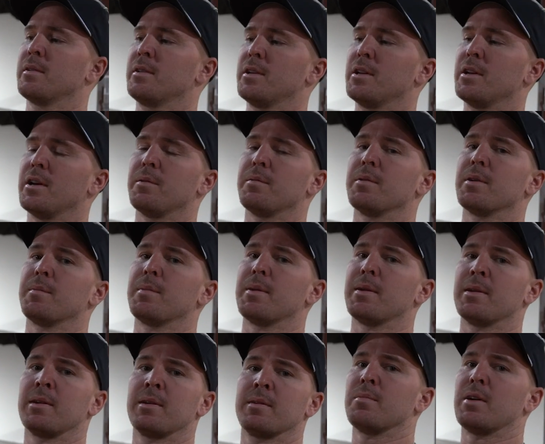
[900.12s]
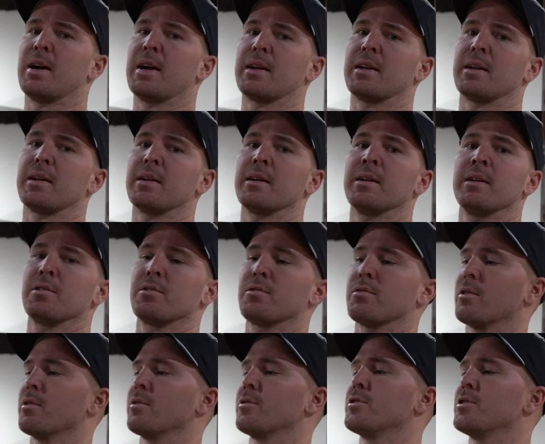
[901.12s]
You don't want to be breaking
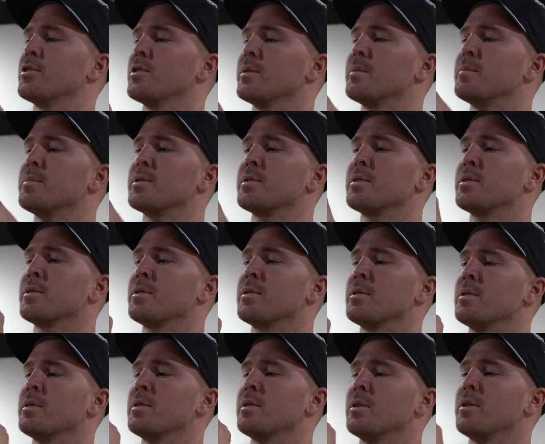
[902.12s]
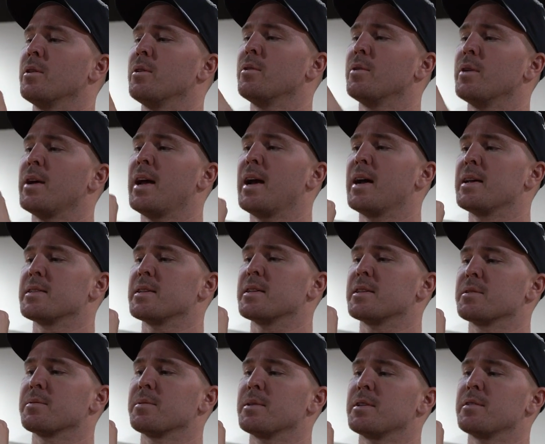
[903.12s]
throttle tubes or
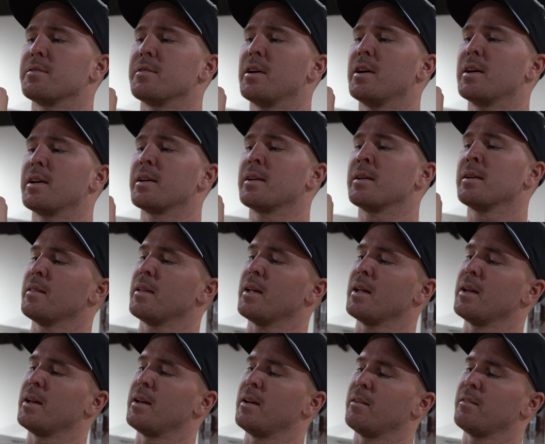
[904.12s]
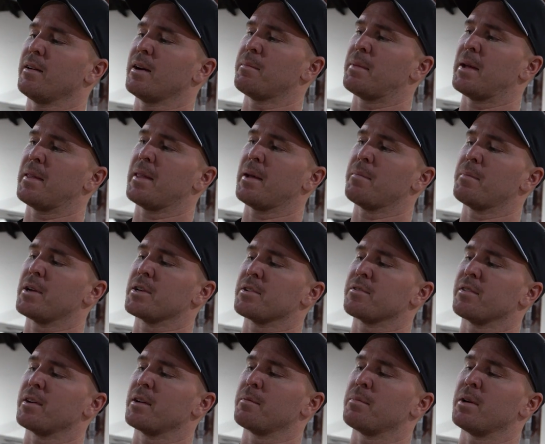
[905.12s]
housings when you're riding. Then I run about that much
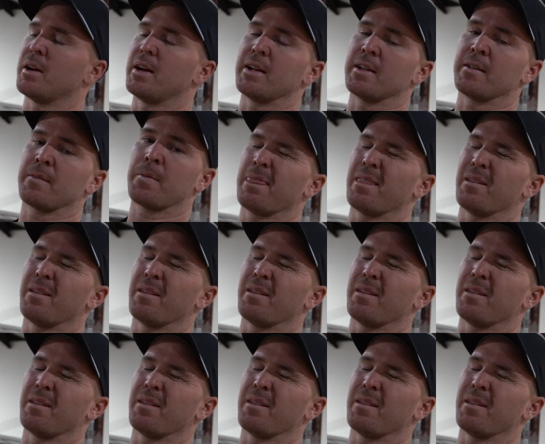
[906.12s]
free play.